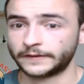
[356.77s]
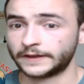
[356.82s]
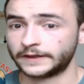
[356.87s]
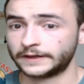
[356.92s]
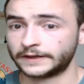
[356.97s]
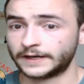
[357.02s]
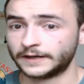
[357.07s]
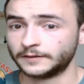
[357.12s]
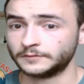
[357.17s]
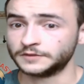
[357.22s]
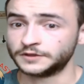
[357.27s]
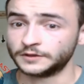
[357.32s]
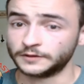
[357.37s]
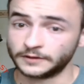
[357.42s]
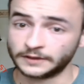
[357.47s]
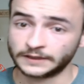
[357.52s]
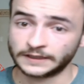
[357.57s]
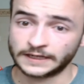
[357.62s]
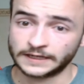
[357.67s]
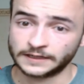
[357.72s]
that I'm
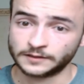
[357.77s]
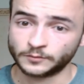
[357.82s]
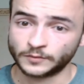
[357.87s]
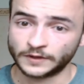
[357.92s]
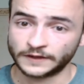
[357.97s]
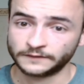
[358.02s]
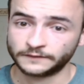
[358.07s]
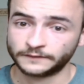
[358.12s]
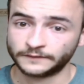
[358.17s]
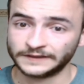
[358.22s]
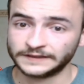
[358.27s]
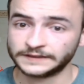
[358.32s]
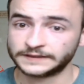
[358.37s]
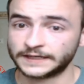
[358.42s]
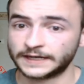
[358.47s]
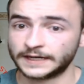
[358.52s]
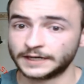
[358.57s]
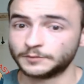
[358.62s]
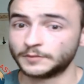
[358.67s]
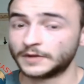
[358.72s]
doing in my free
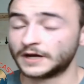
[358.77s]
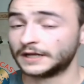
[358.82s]
time,